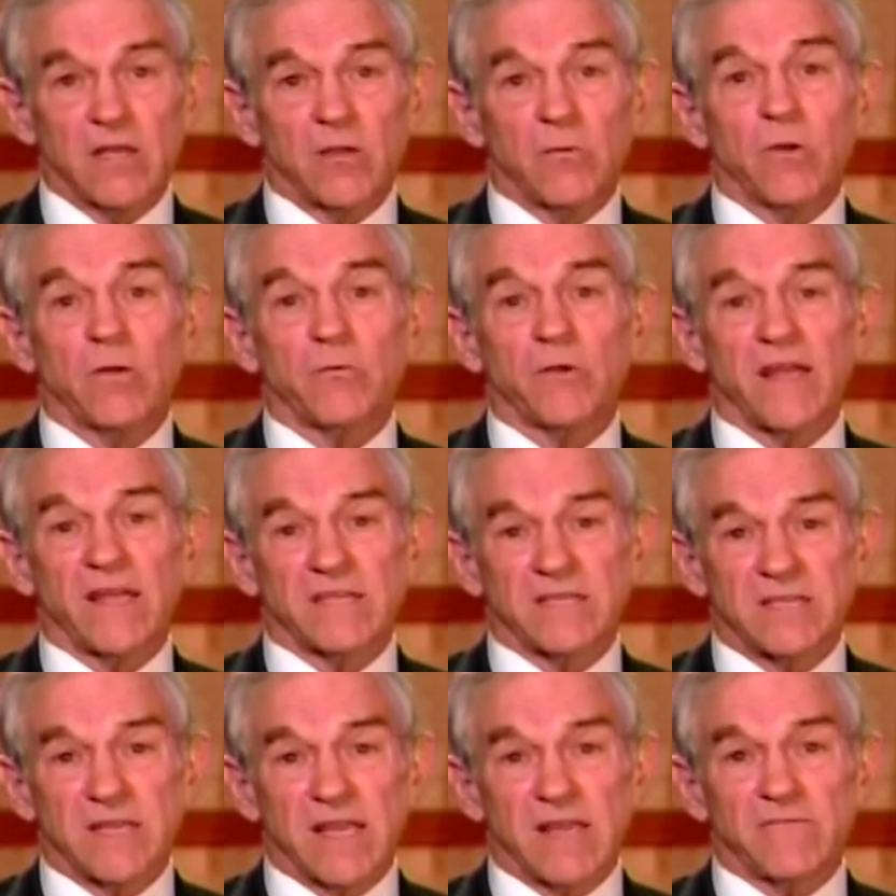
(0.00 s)
when we
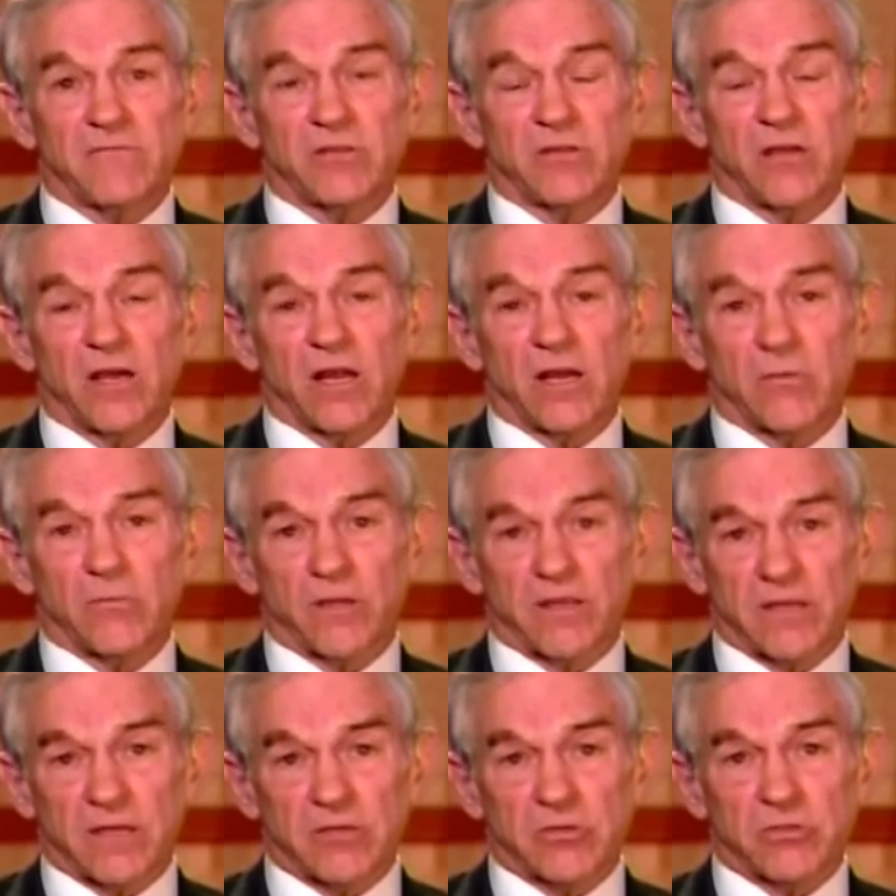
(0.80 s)
saved the dollar
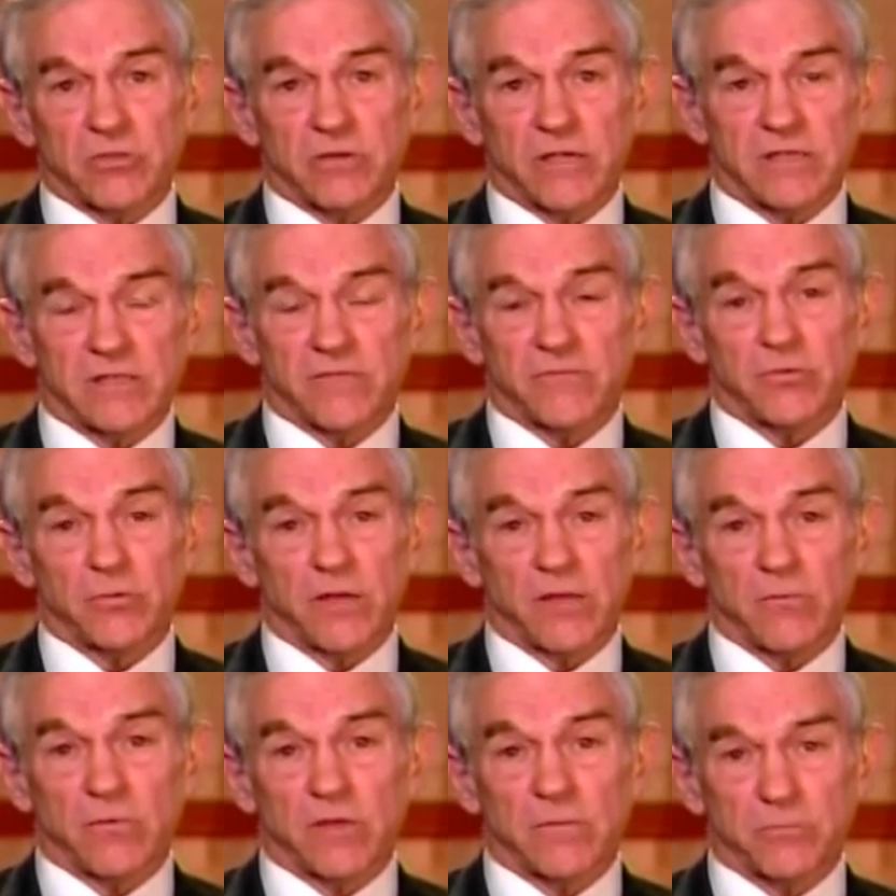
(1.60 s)
with interest rates of
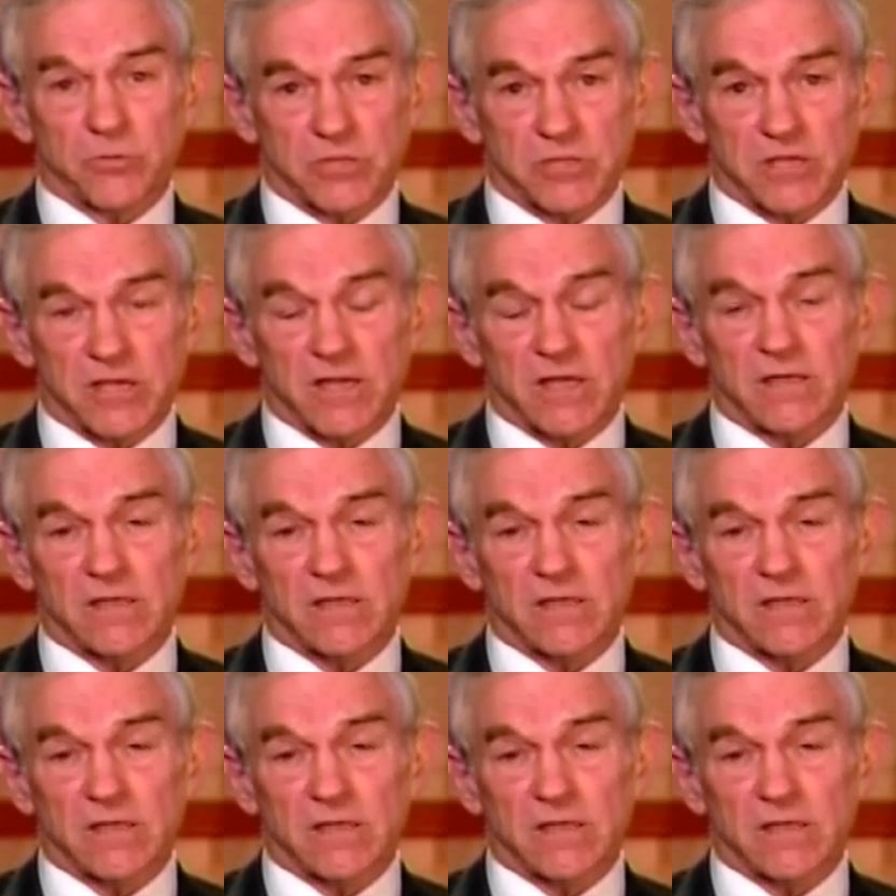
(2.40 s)
21%.